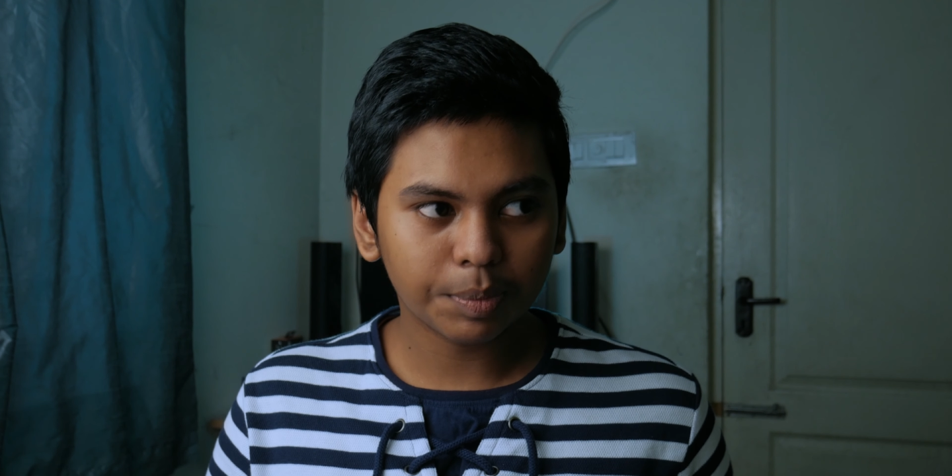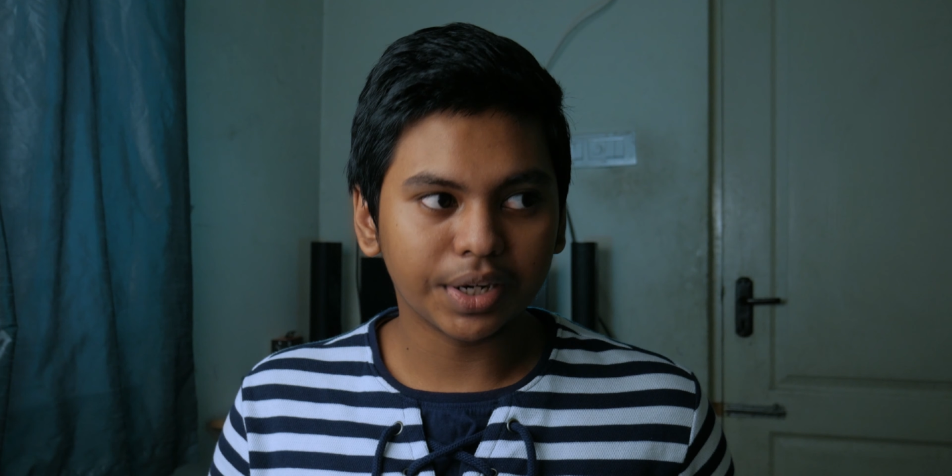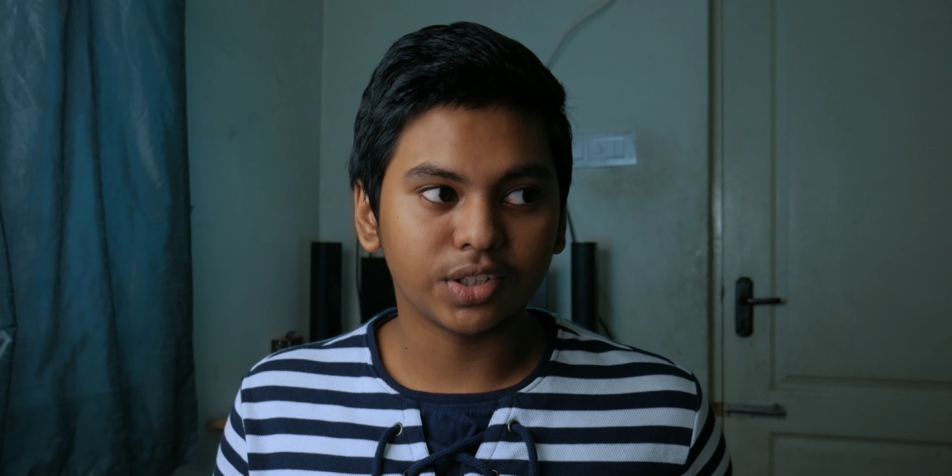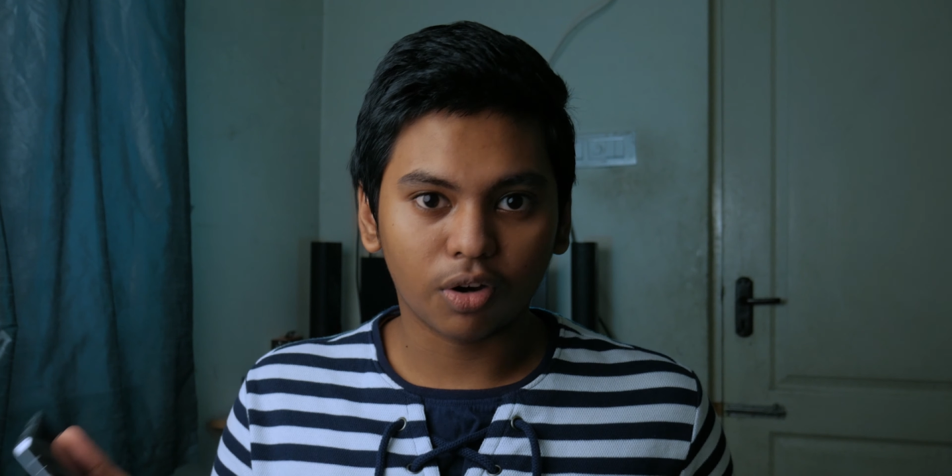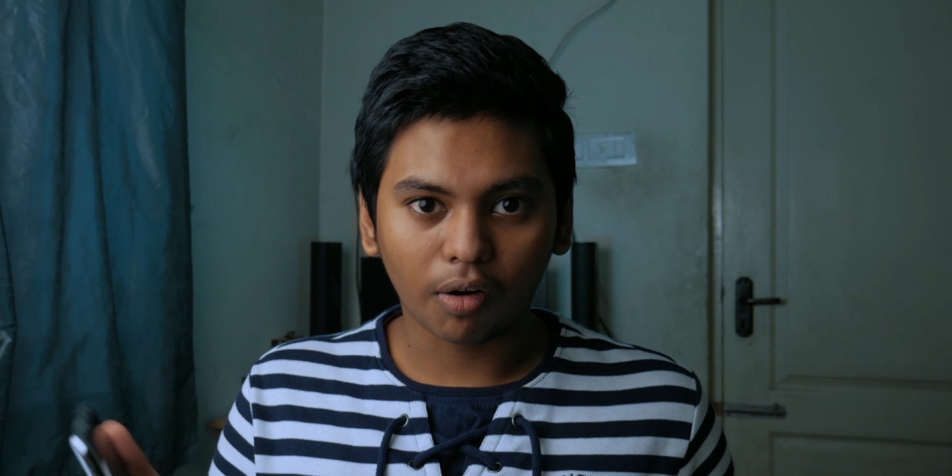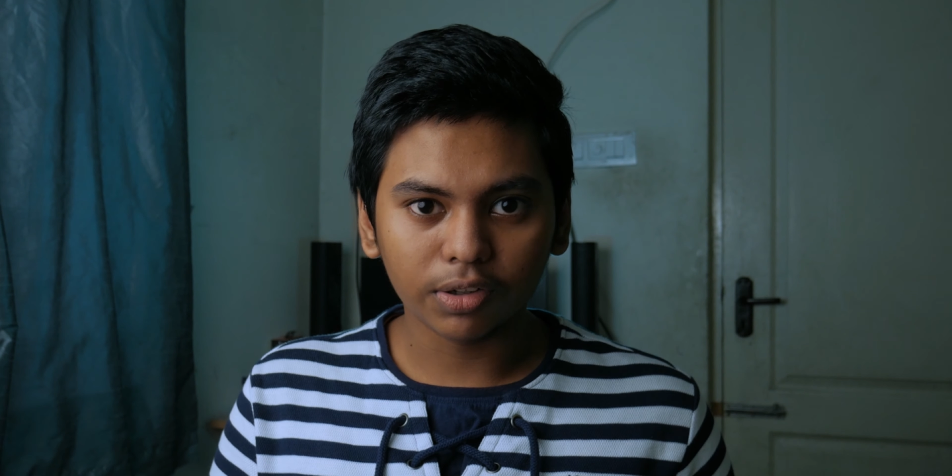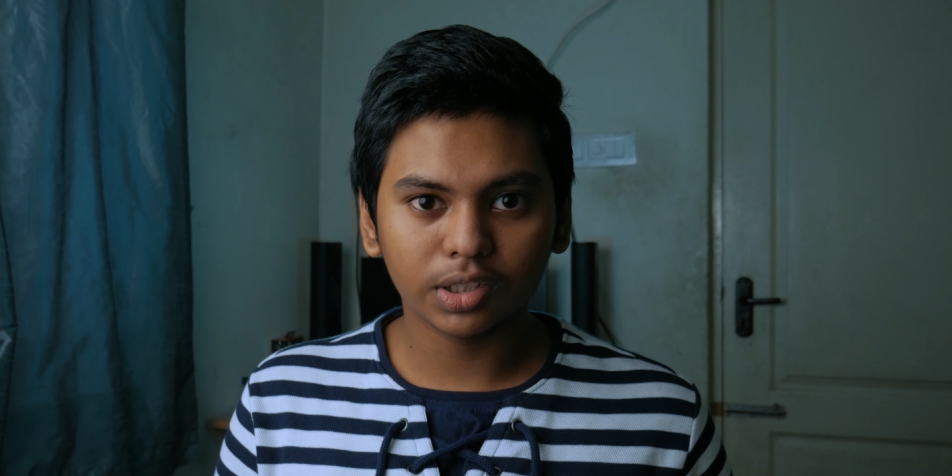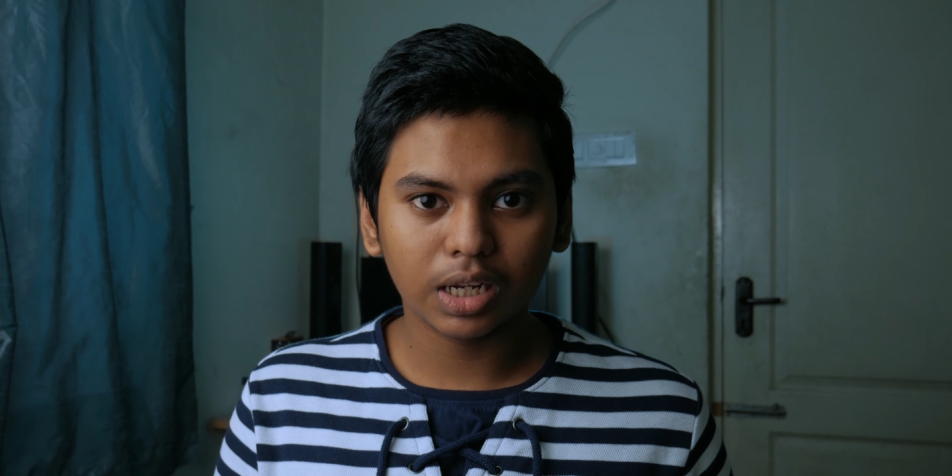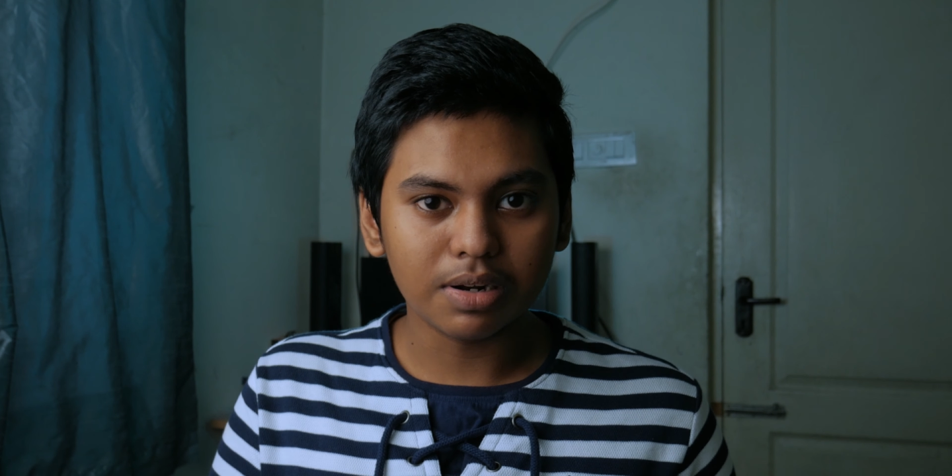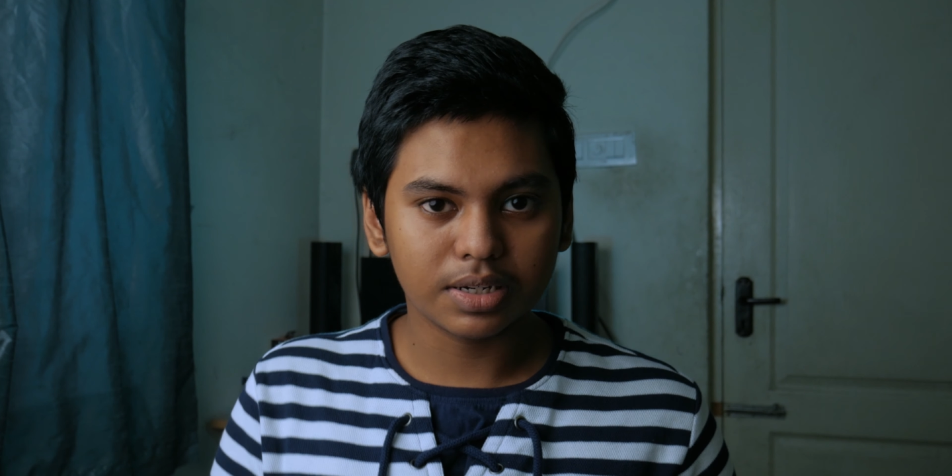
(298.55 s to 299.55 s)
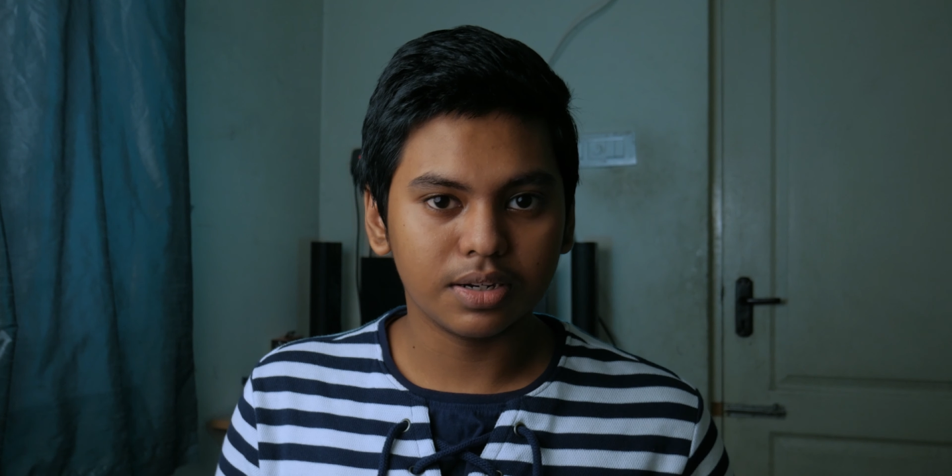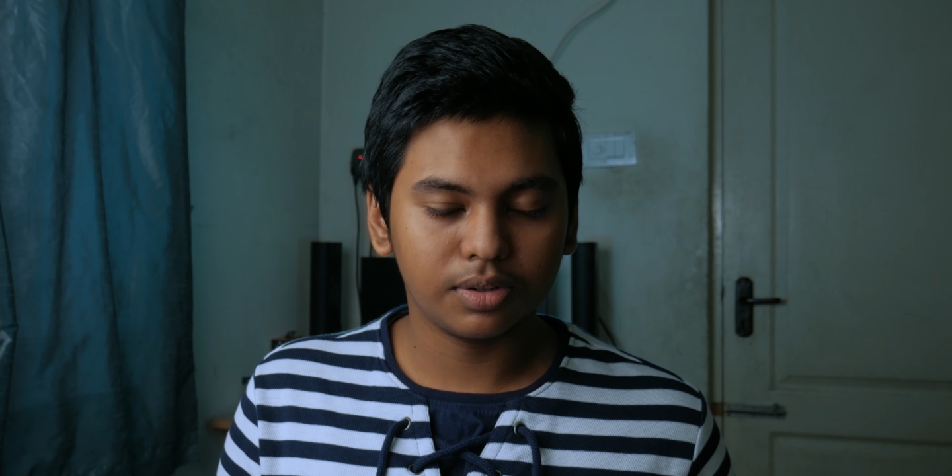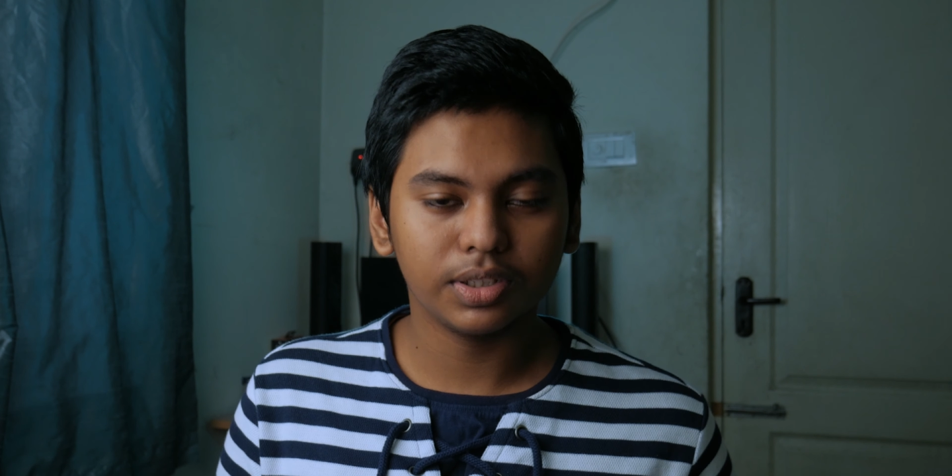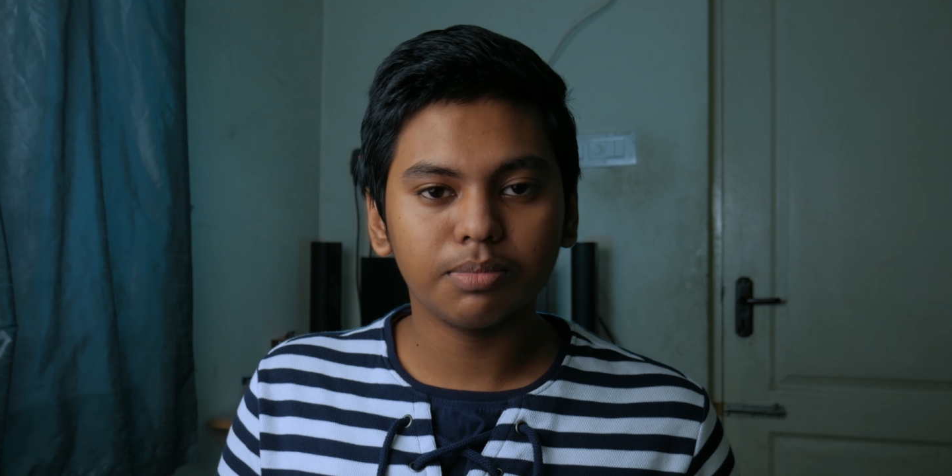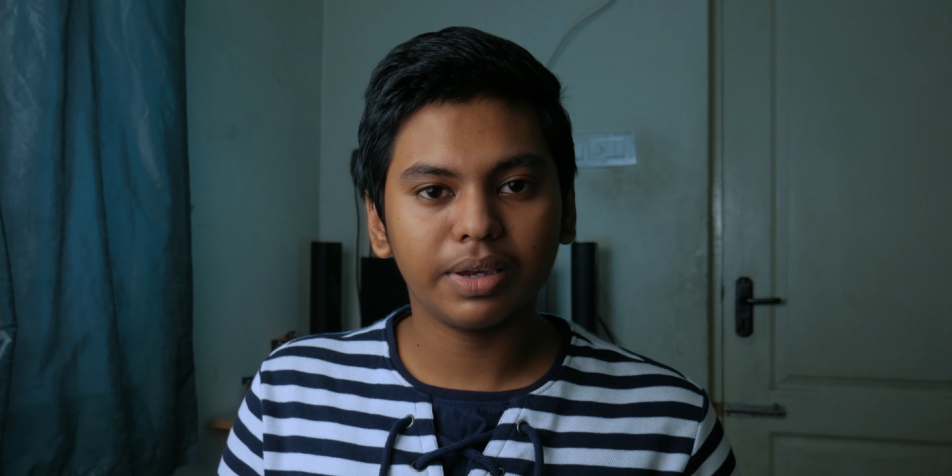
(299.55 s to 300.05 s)
but it's also limited
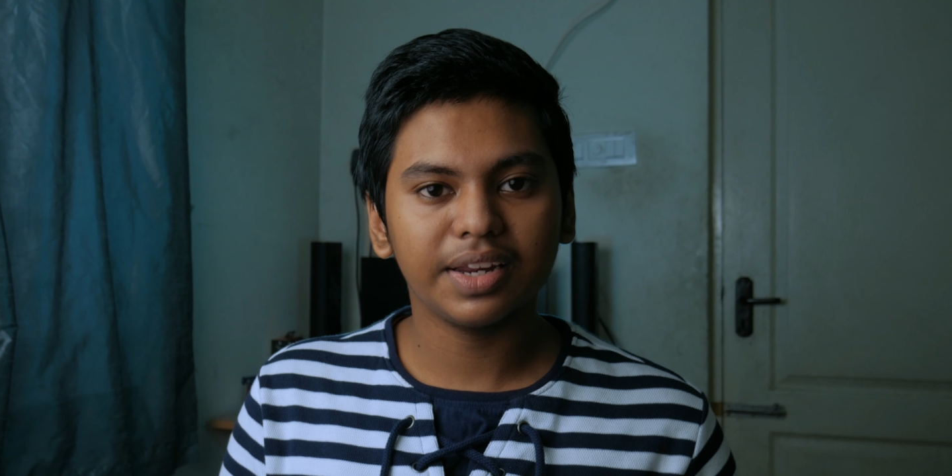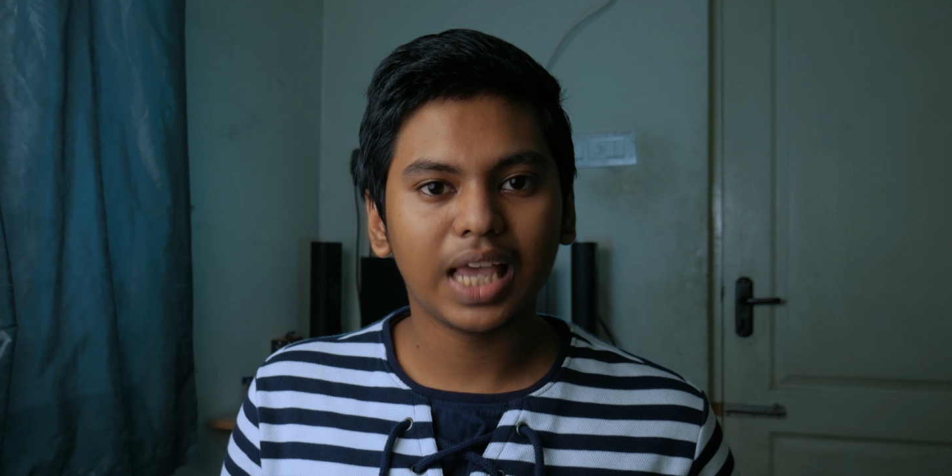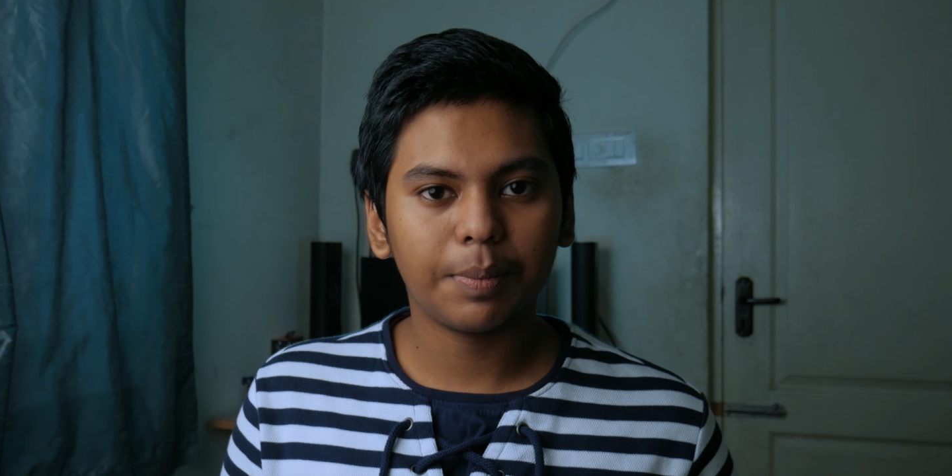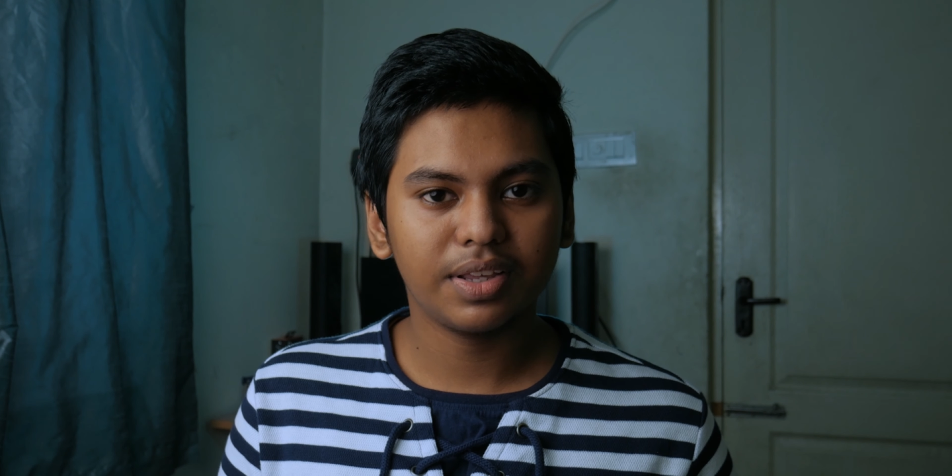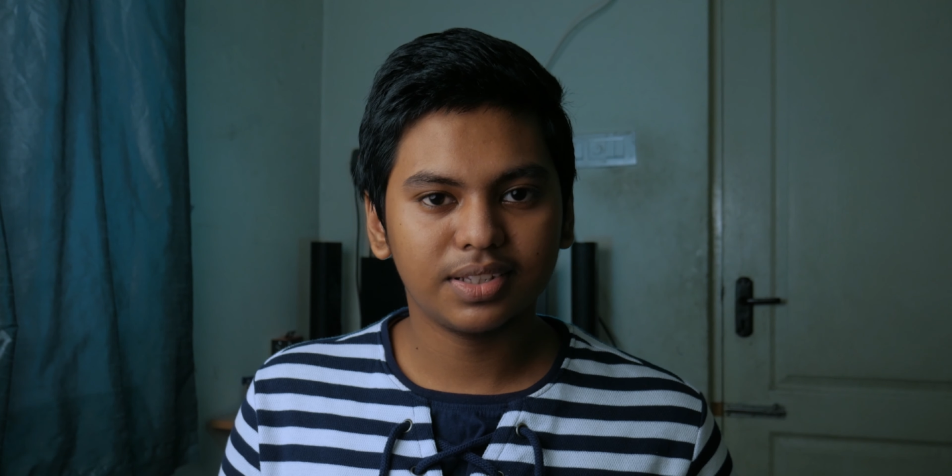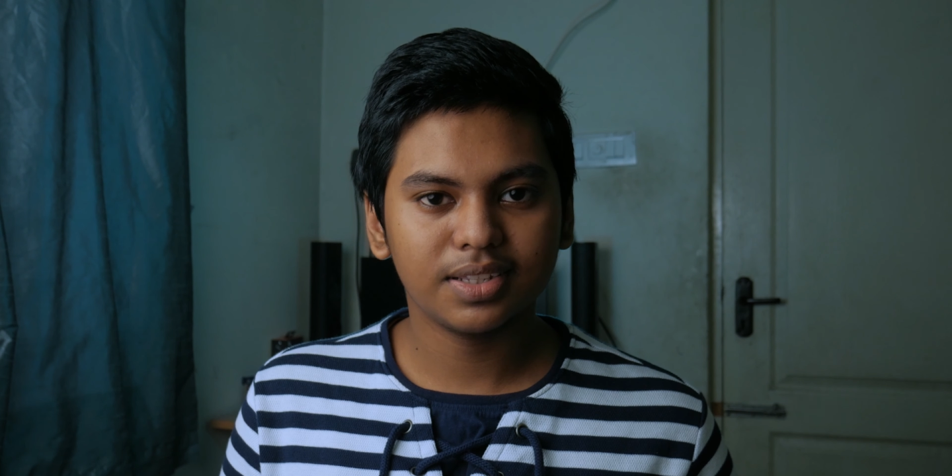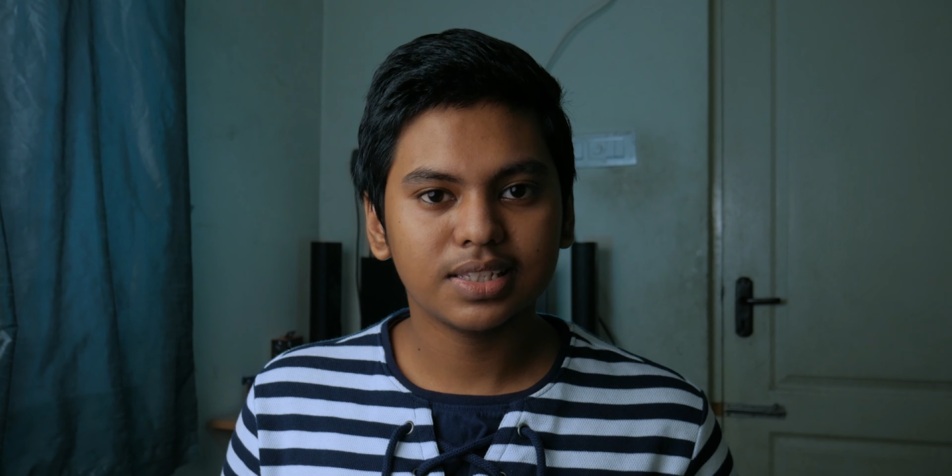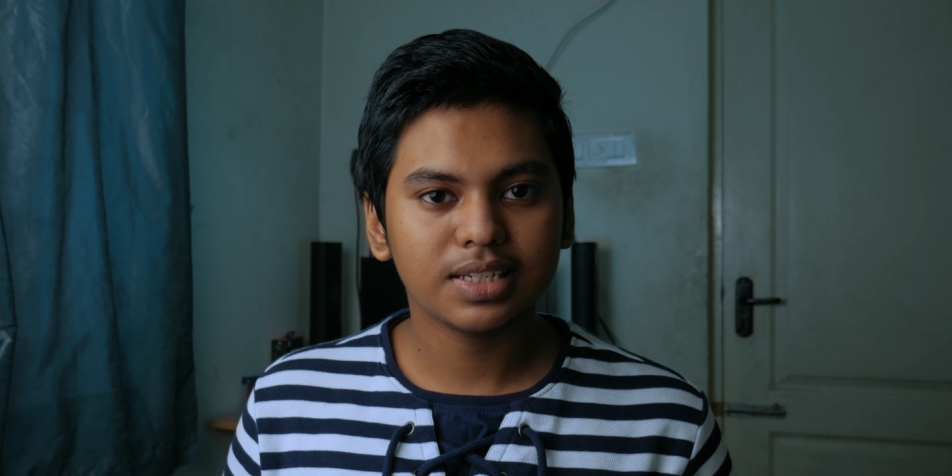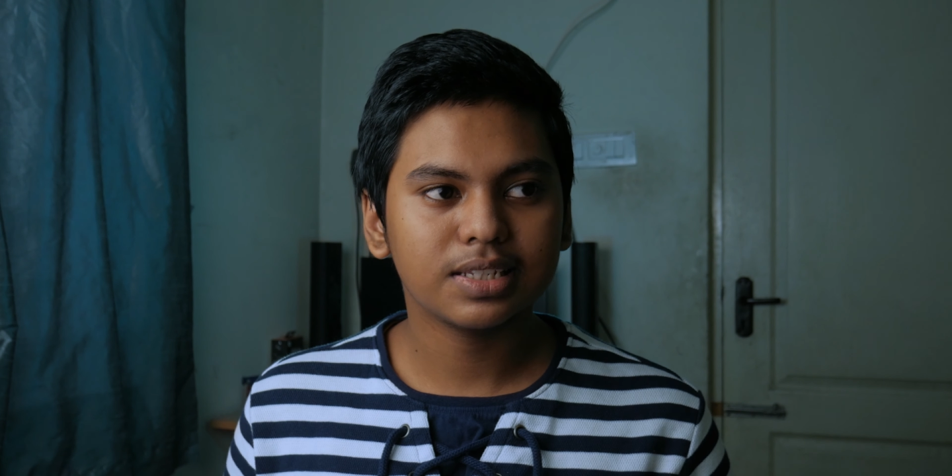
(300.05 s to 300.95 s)
to the main camera sensor.